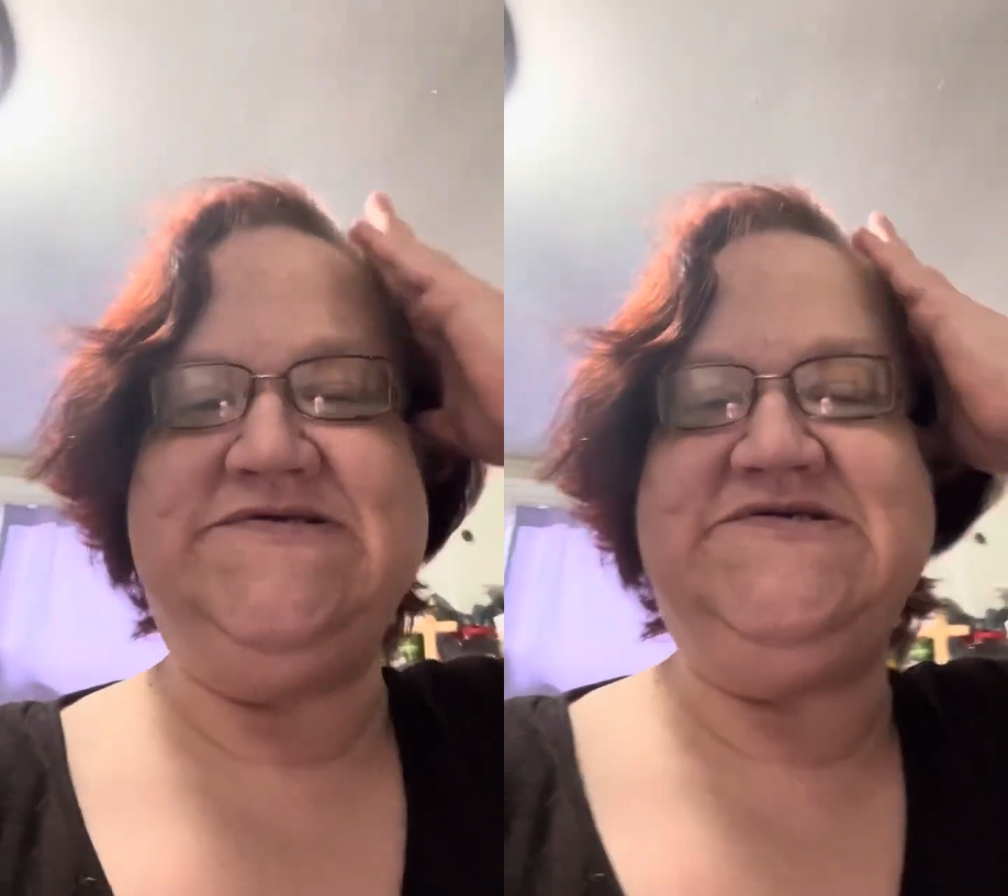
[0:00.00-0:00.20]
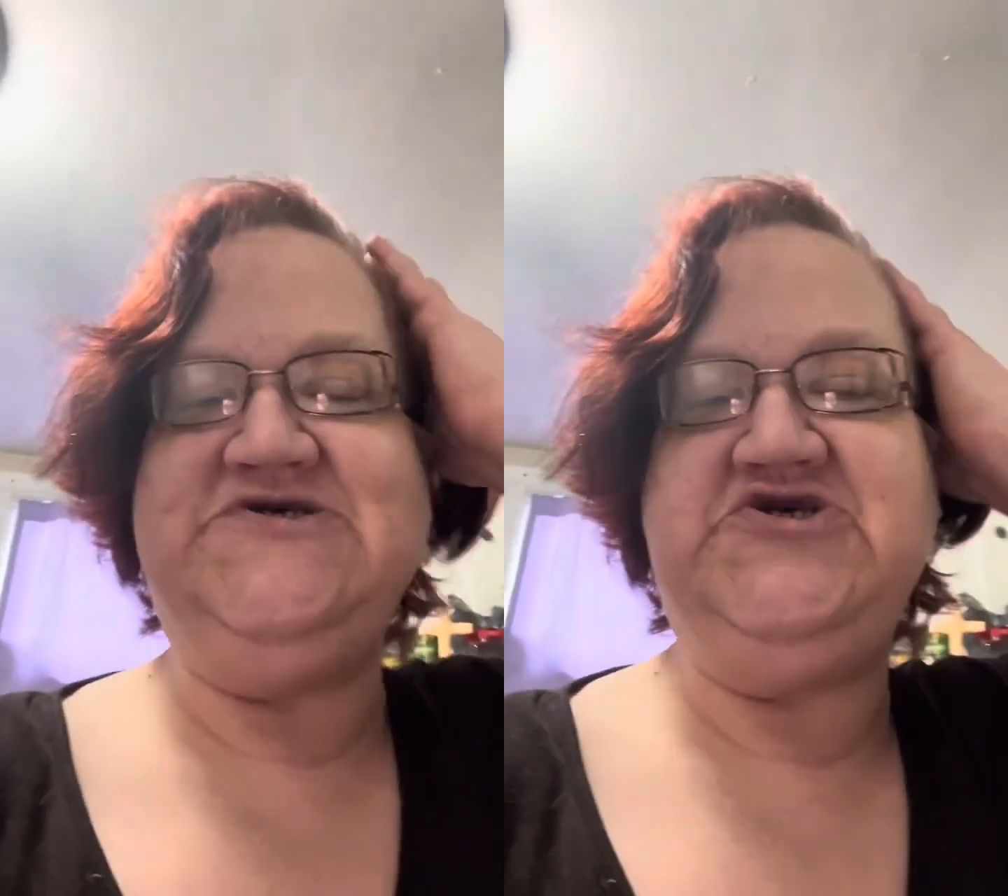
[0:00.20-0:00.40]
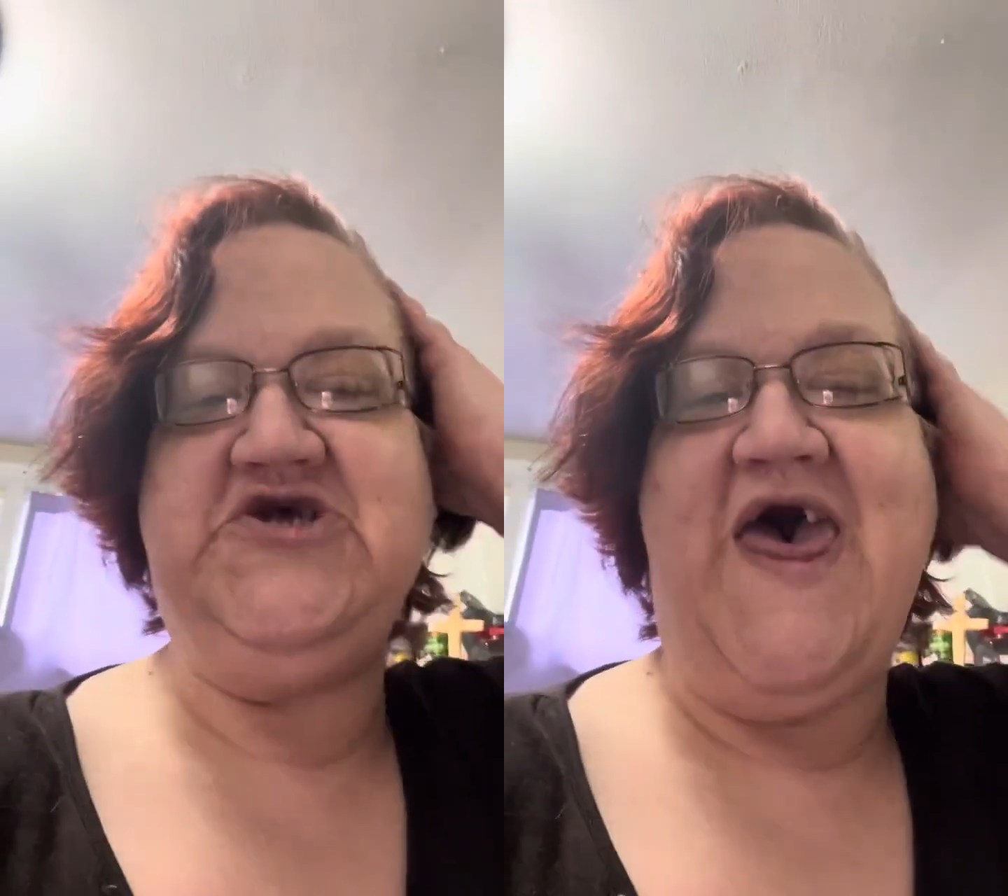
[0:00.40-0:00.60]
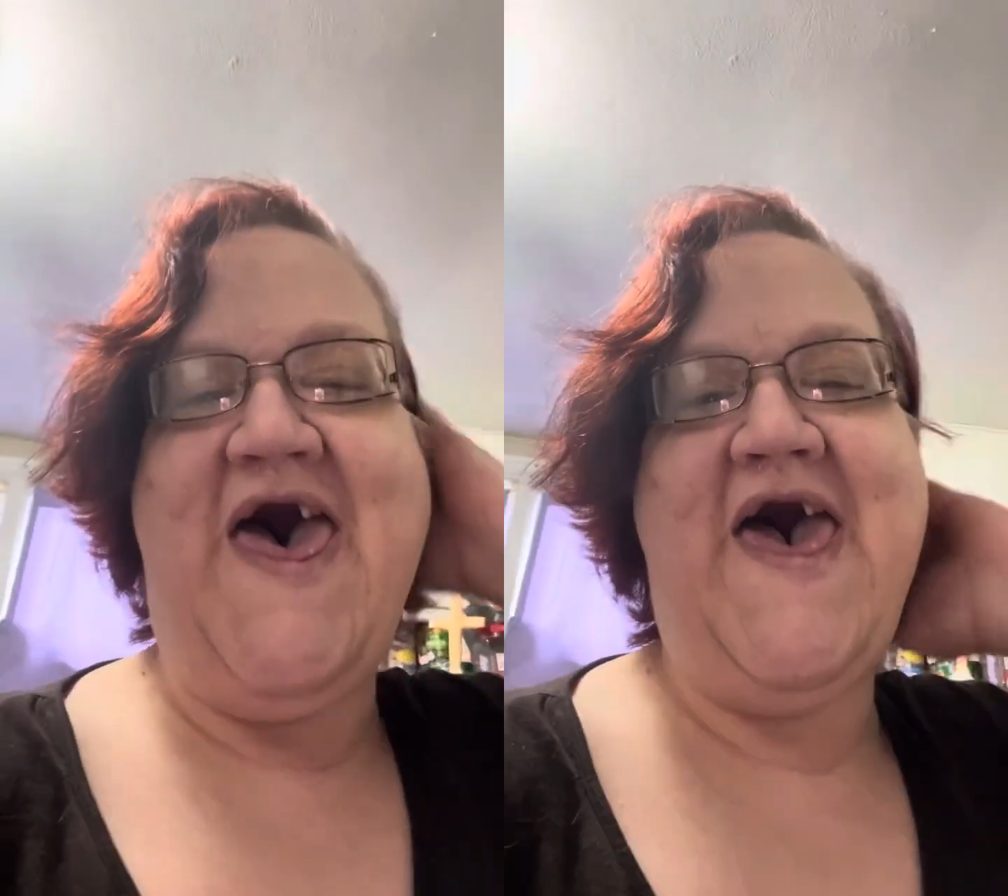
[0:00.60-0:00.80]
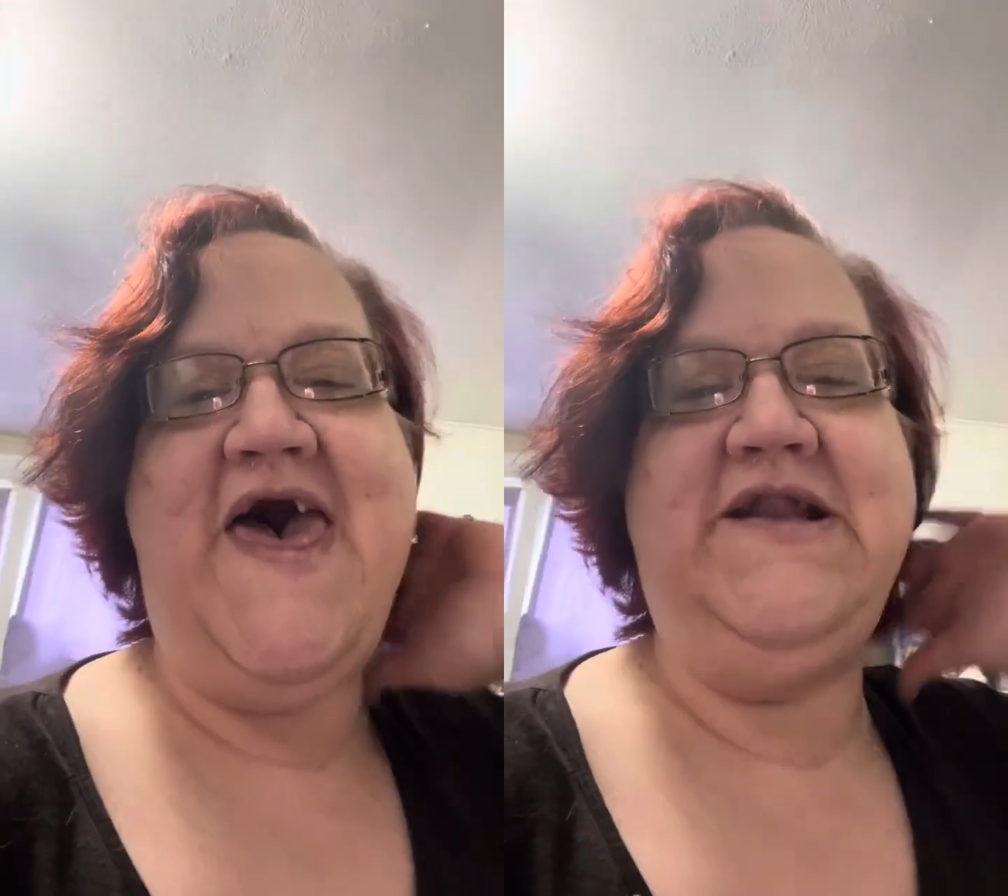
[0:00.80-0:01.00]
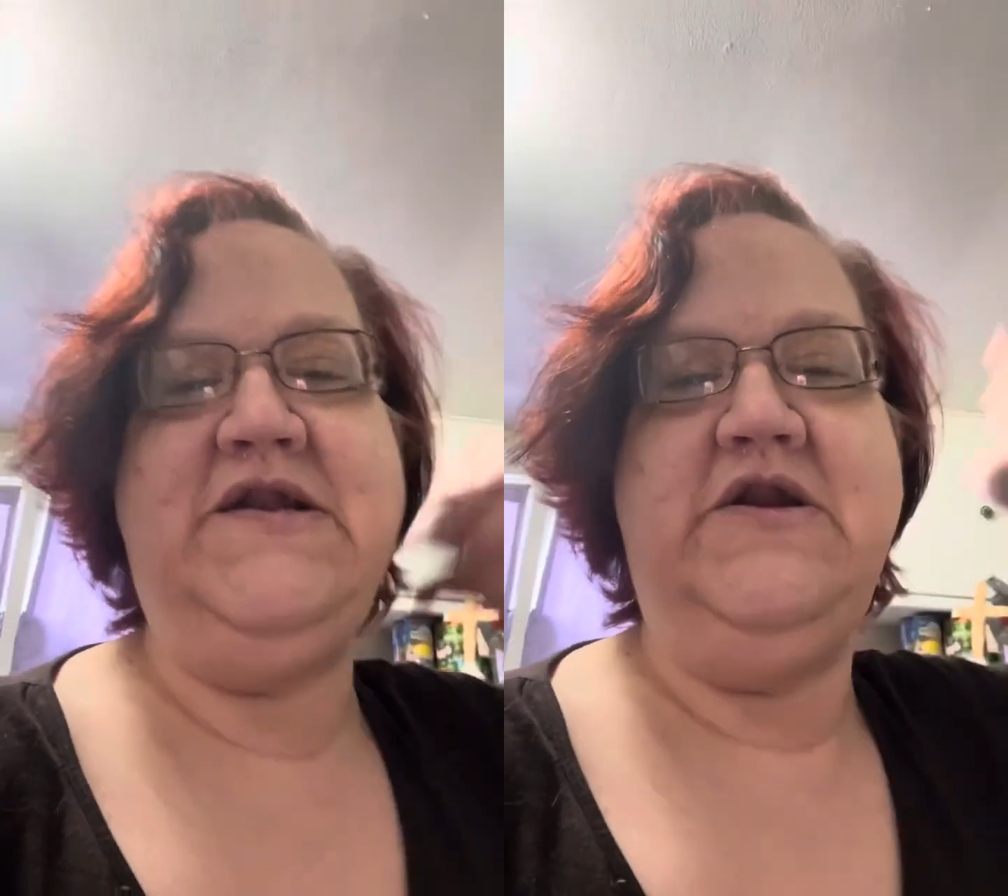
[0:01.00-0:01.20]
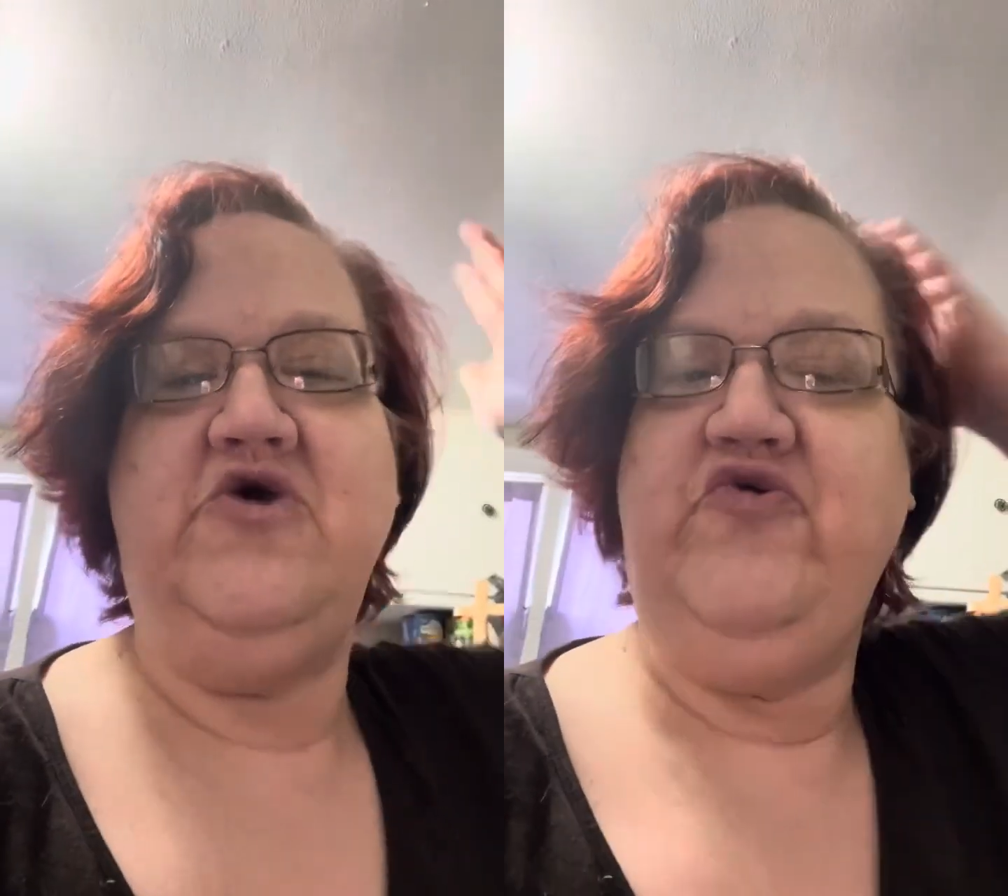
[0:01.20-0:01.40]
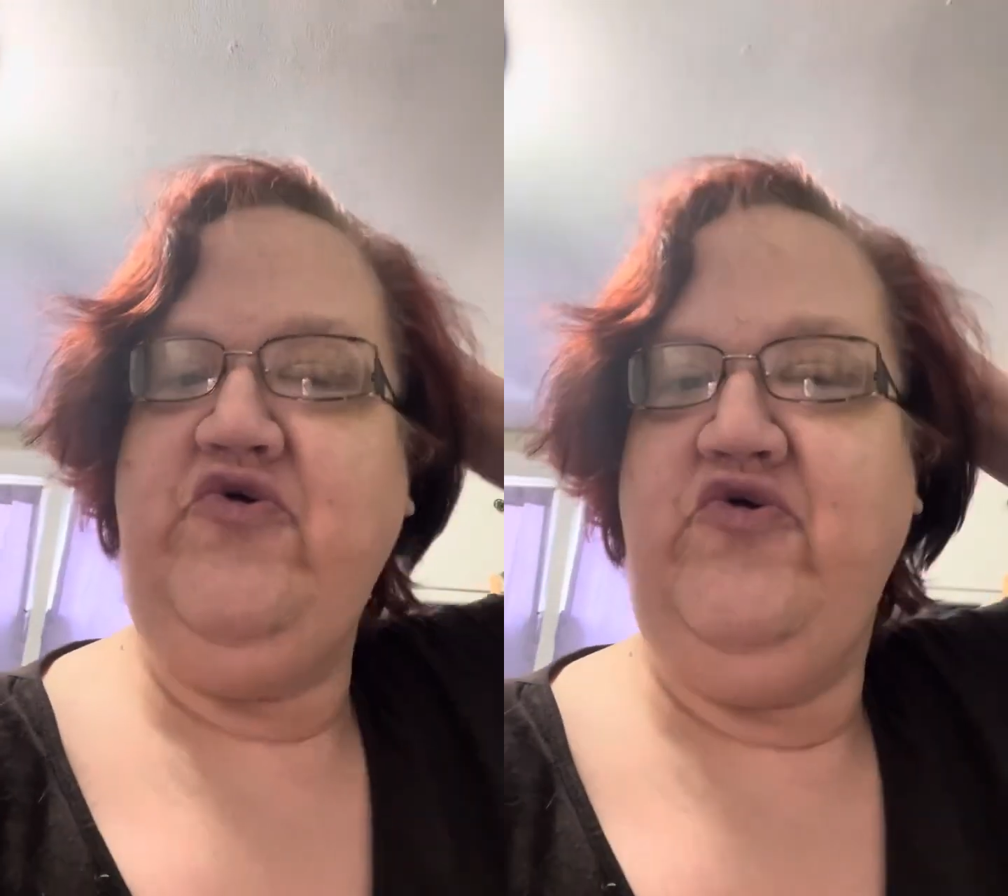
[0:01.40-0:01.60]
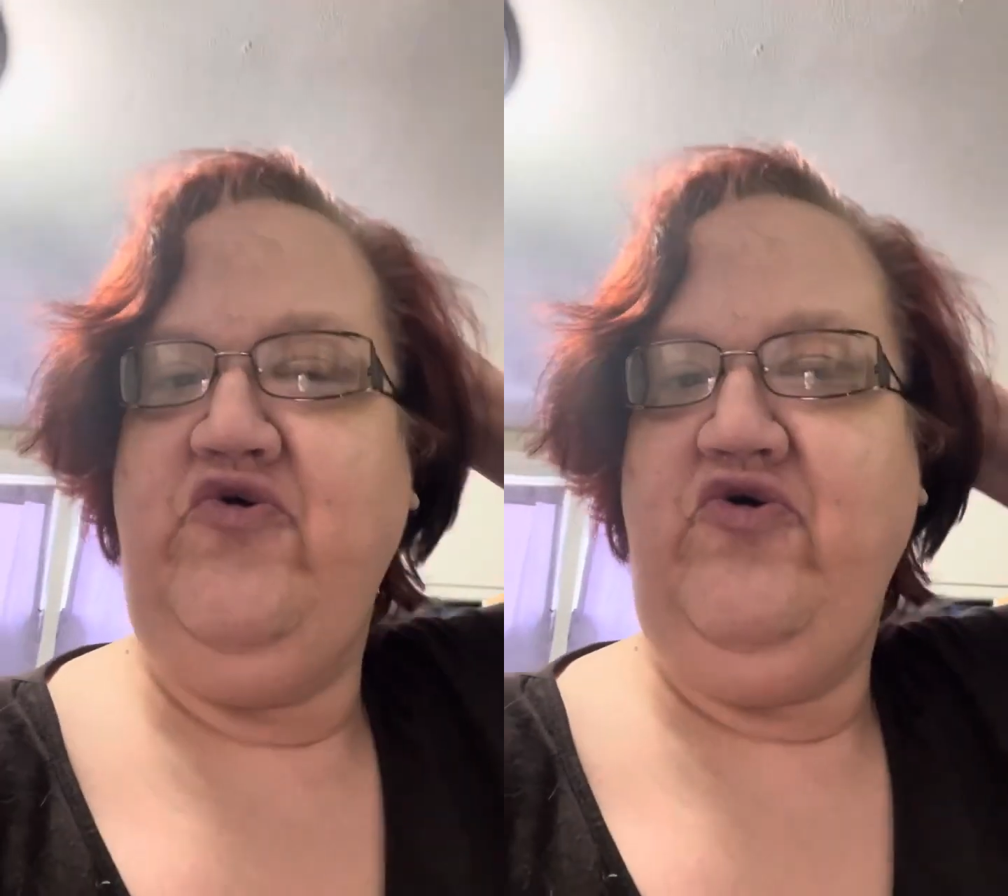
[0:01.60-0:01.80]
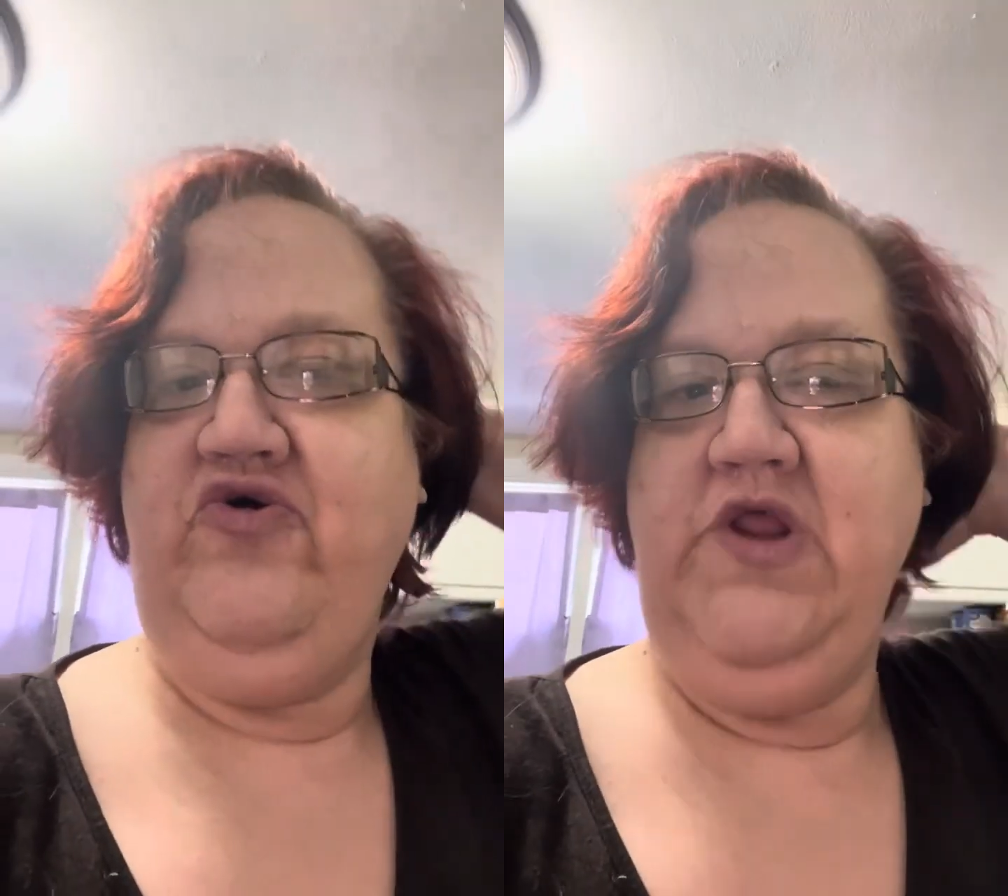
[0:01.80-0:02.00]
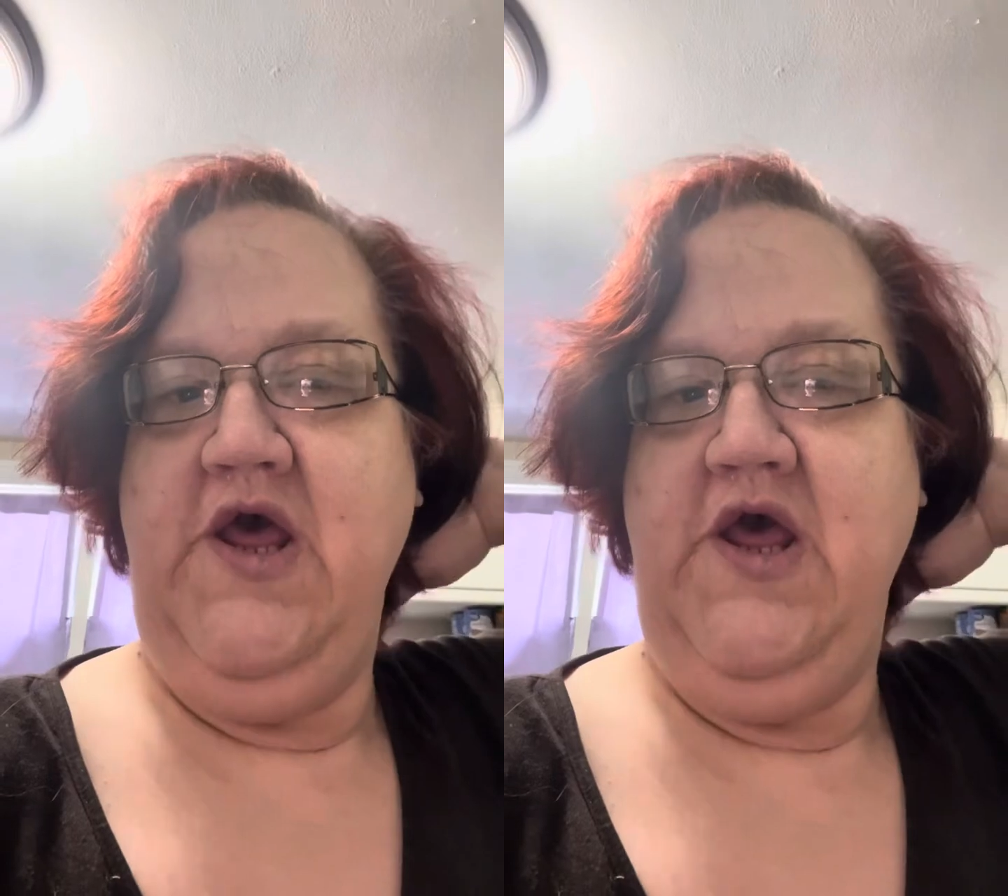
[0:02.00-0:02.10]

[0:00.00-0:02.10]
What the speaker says: channel.